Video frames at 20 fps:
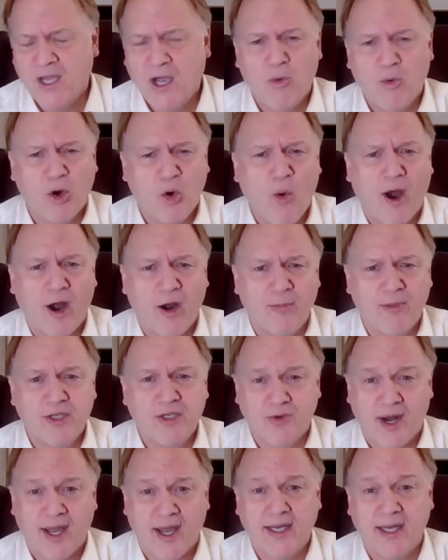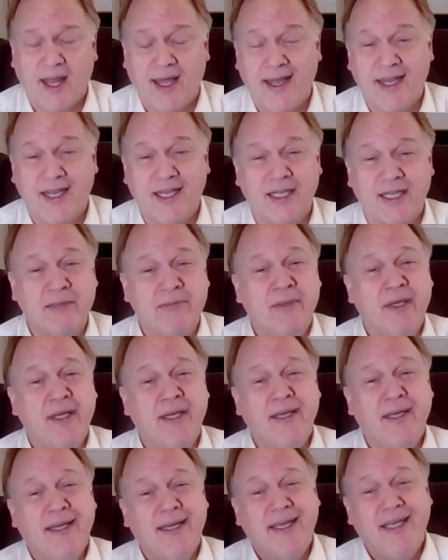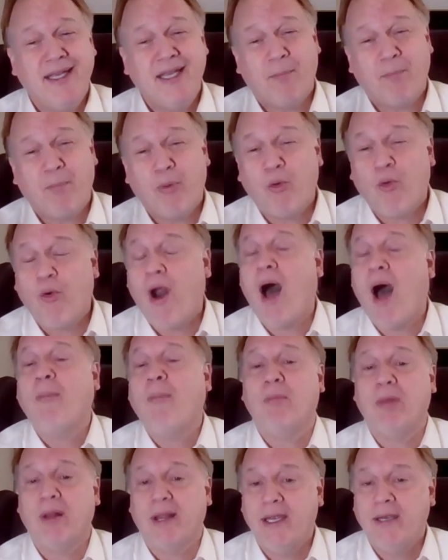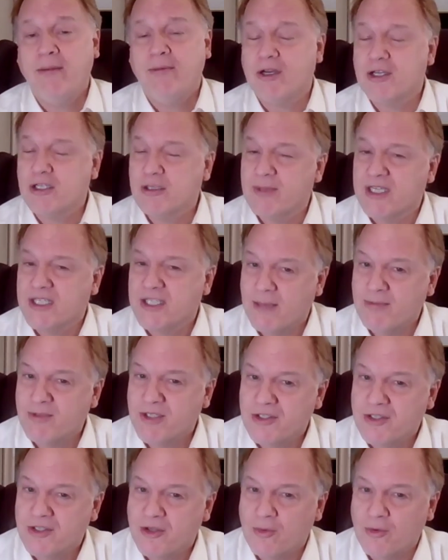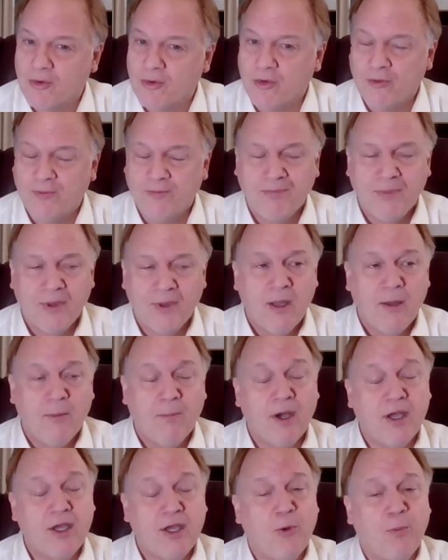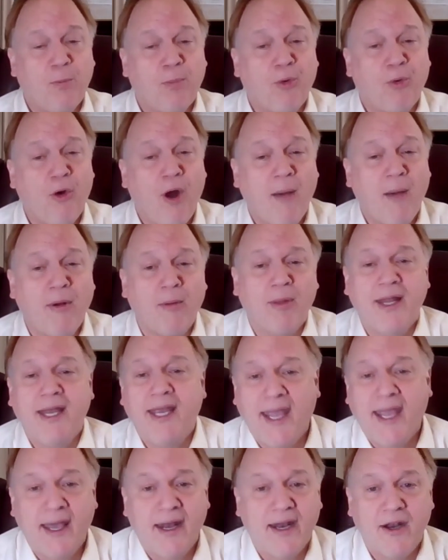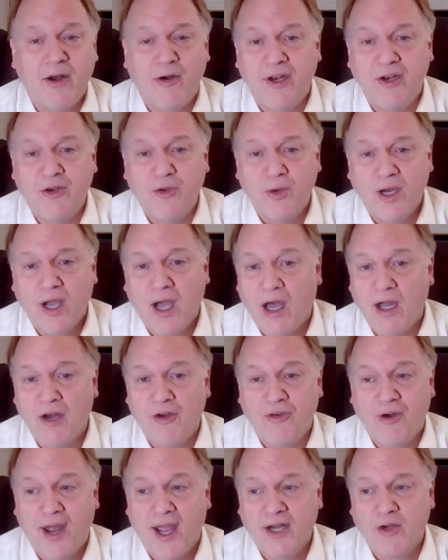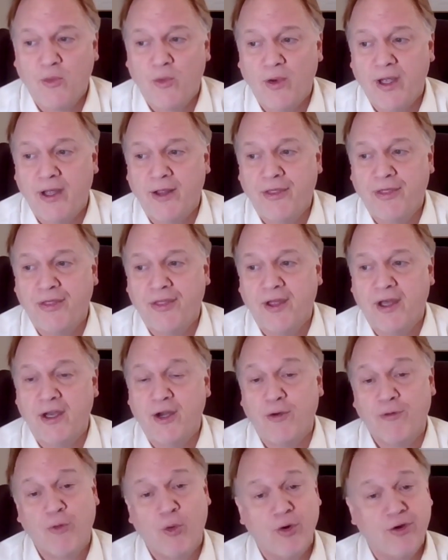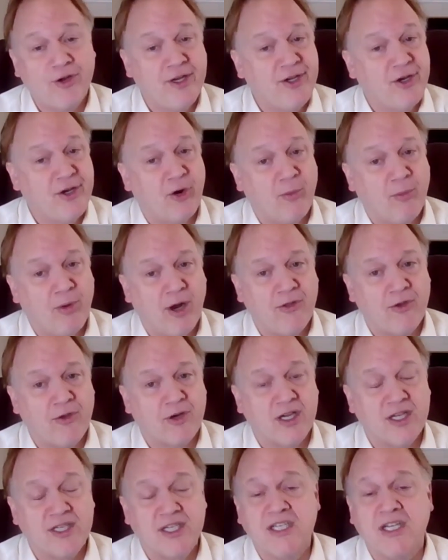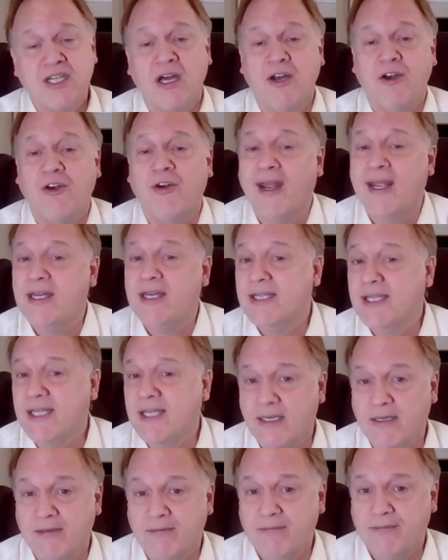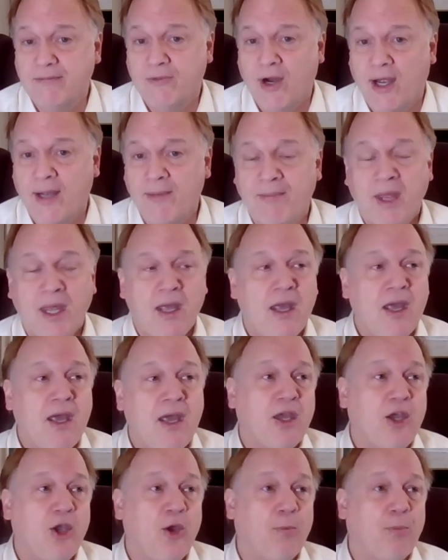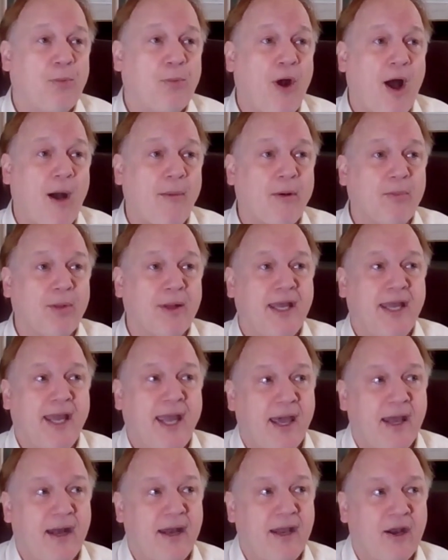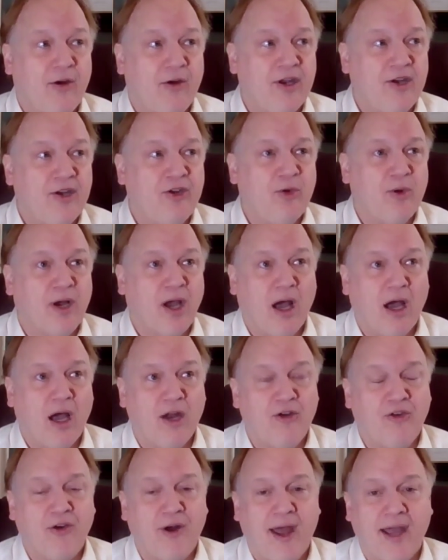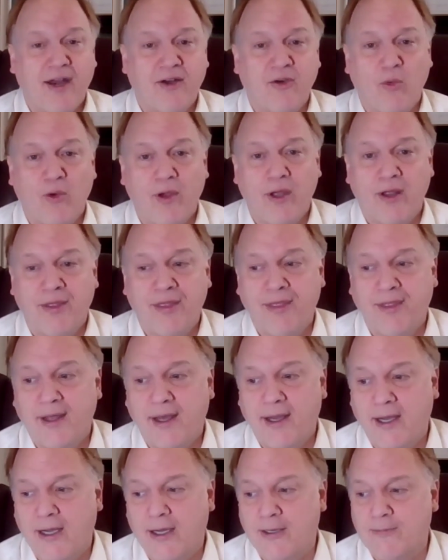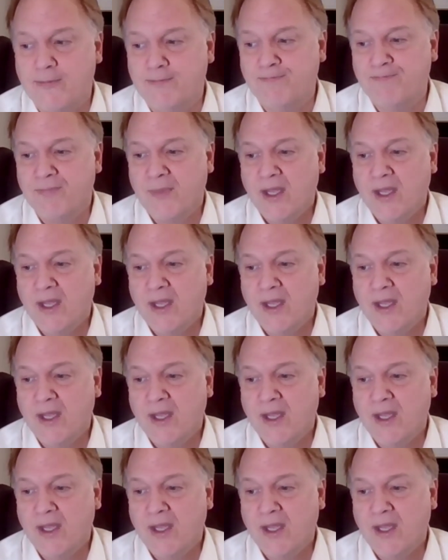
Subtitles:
requirements, right? Like there's some exceptions to the rule, but you probably can't enter into a contract with your 14-year-old brother because he's under 18, right? You probably can't enter into a contract with a